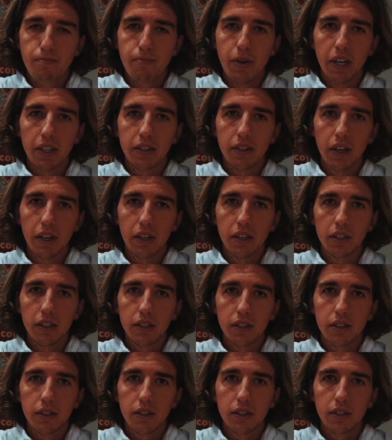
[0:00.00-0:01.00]
big
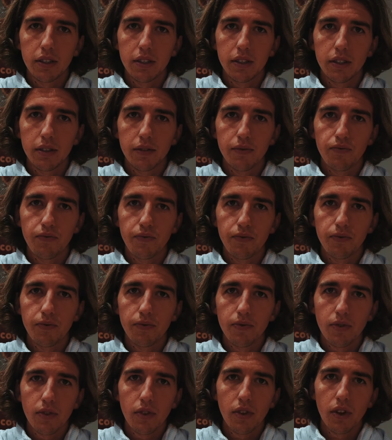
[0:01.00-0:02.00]
tings.
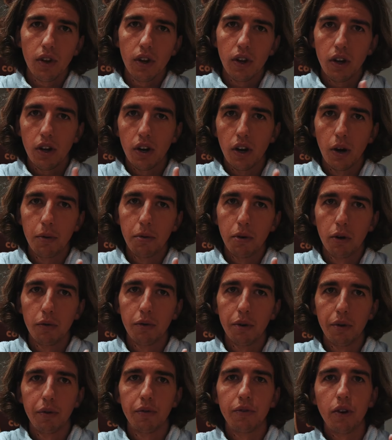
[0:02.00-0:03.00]
I hope you're
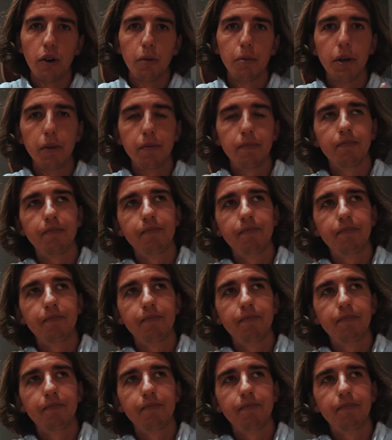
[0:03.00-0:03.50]
rooting for me.